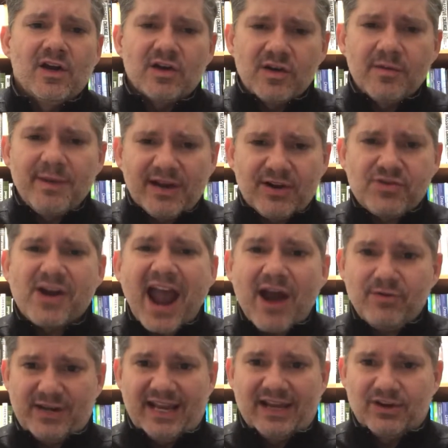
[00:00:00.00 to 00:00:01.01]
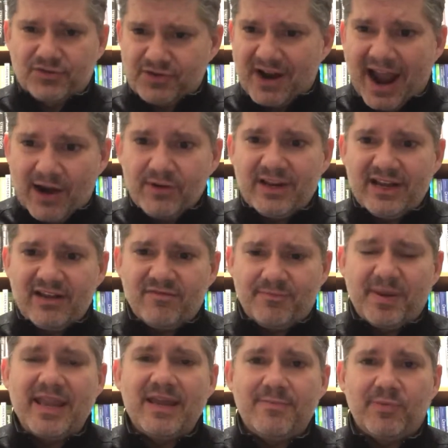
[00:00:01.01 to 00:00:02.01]
Urban crowding of
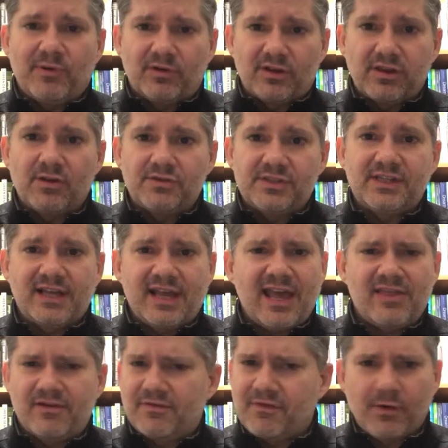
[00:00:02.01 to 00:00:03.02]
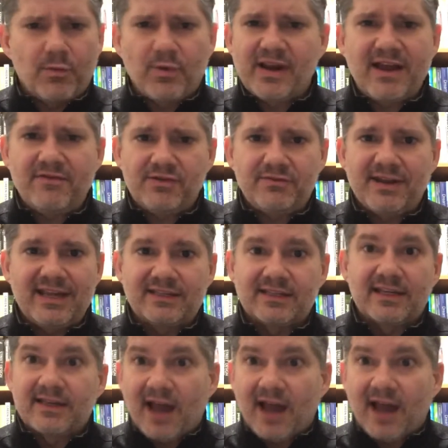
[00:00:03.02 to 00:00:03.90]
people close together for whatever reason,